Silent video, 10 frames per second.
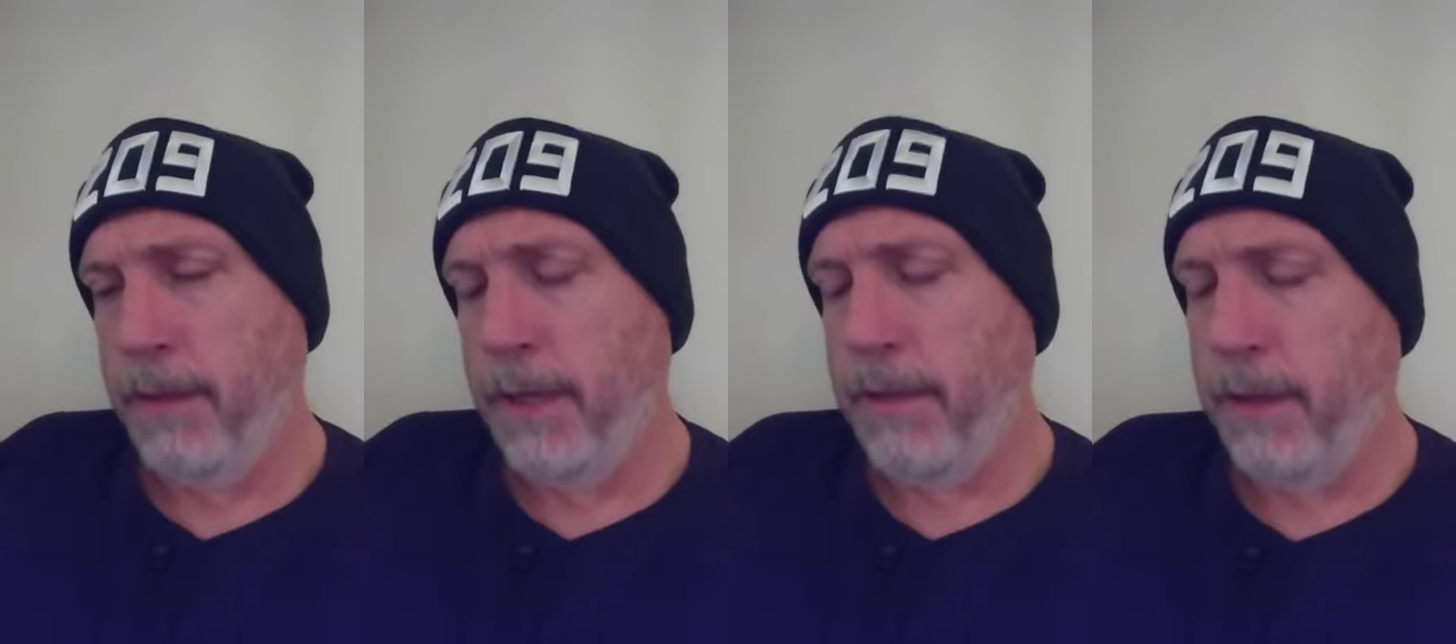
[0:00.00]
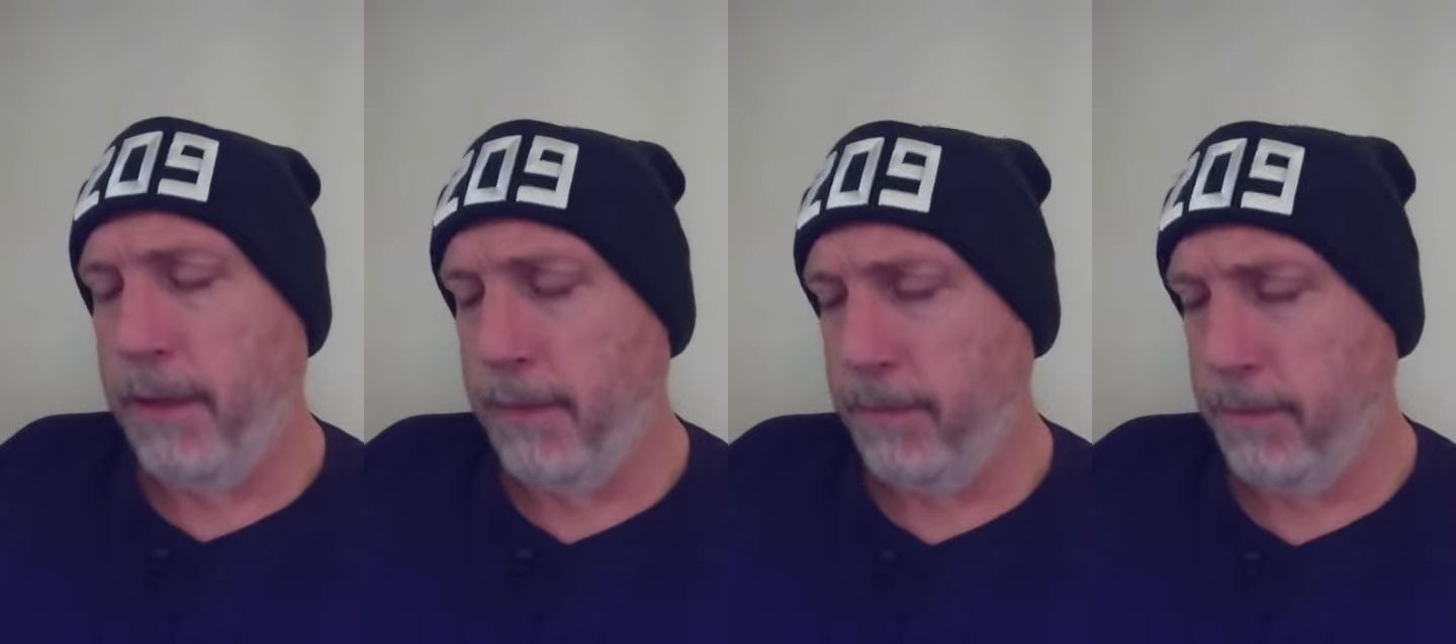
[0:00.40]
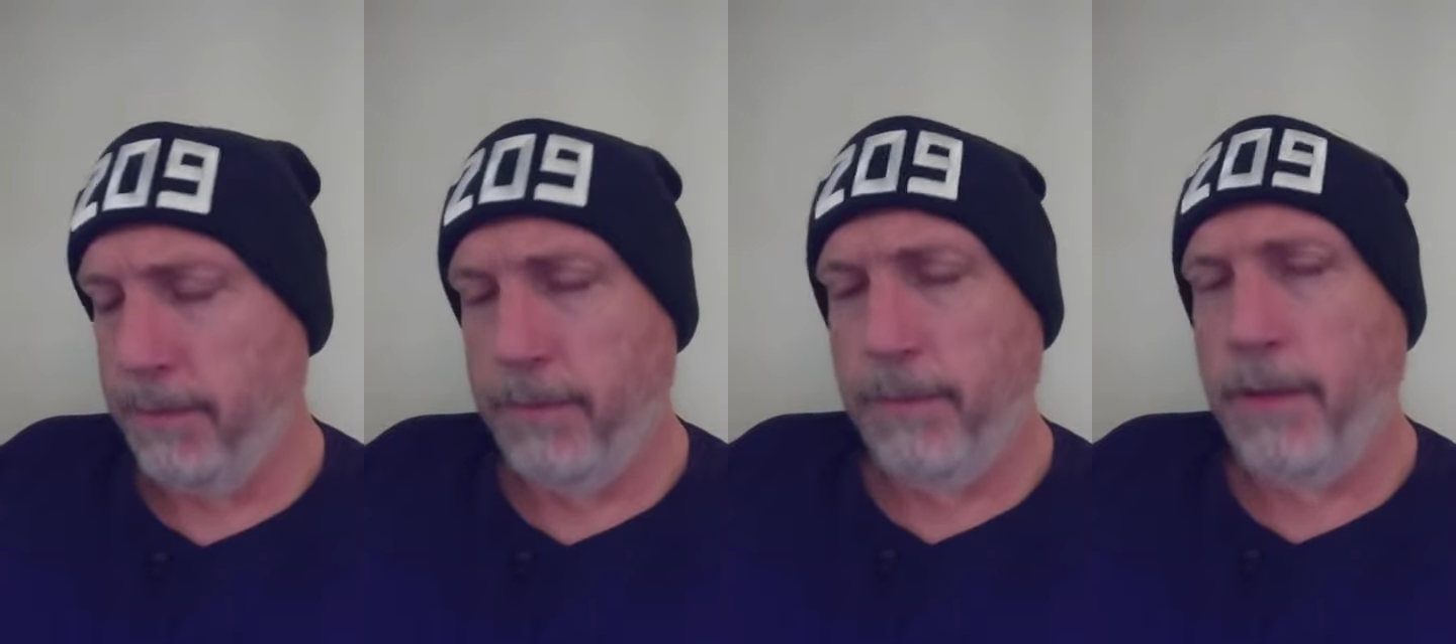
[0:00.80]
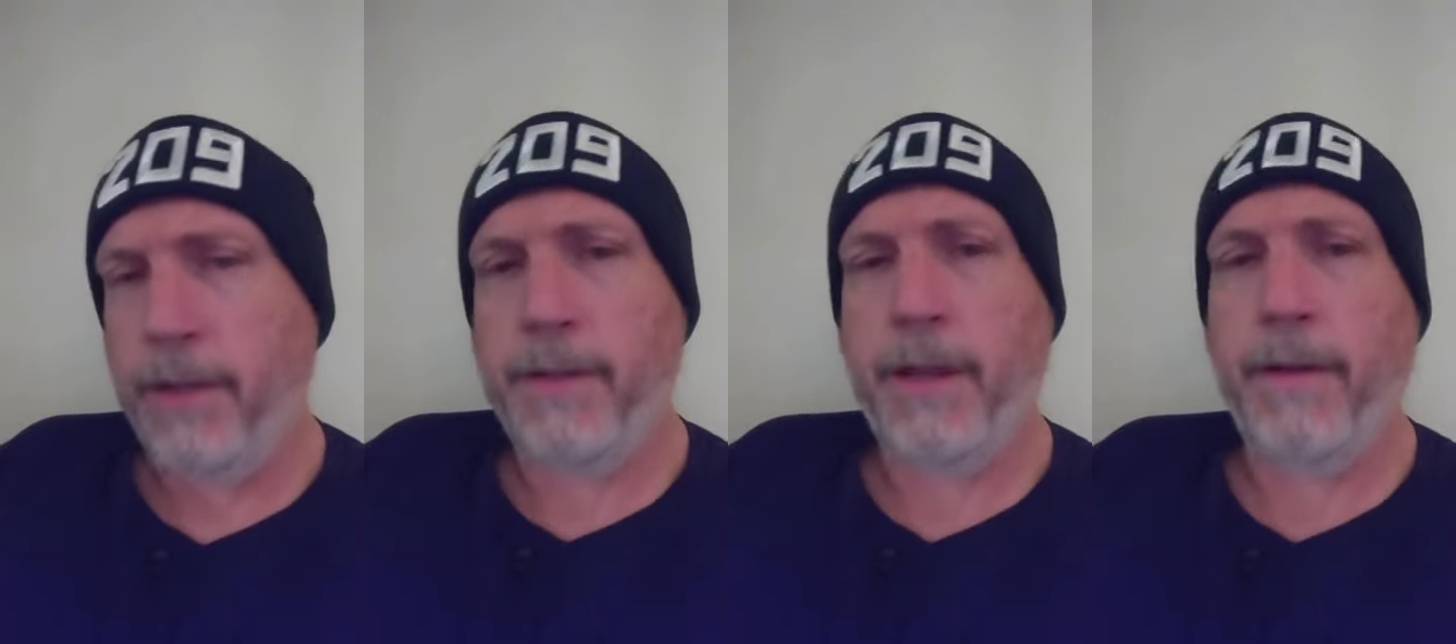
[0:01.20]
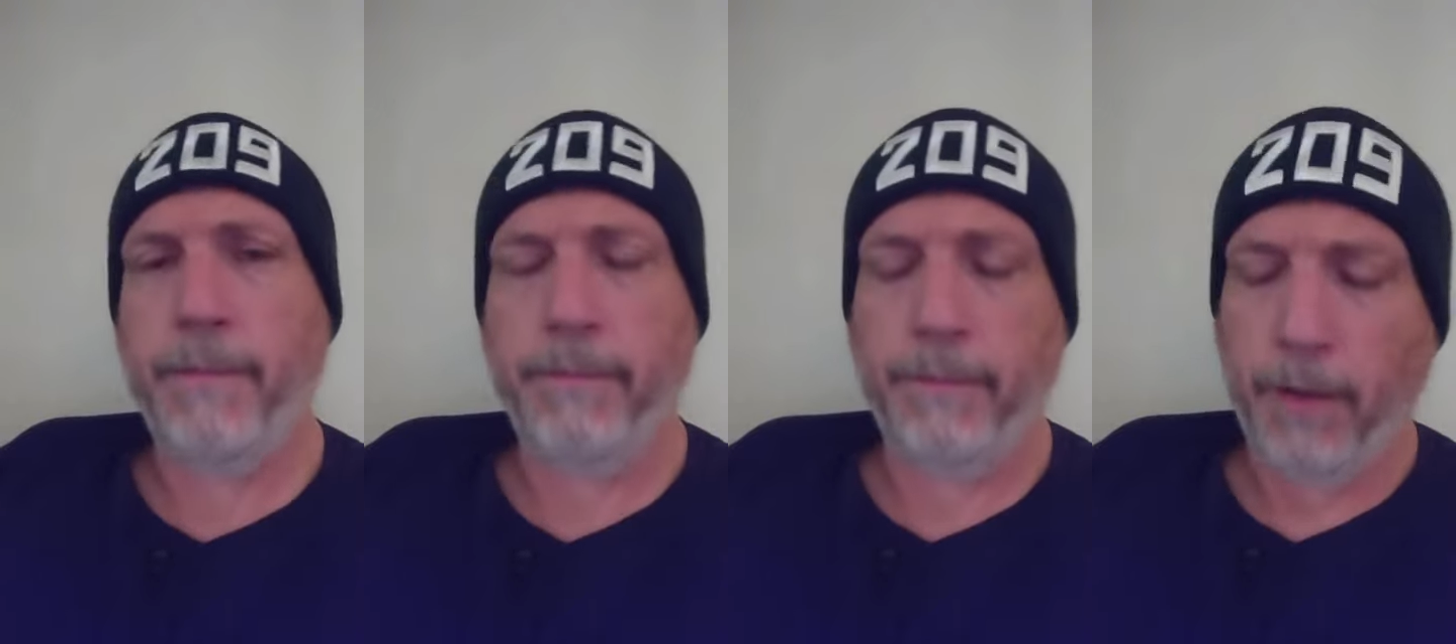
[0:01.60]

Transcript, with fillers: Lately, he said,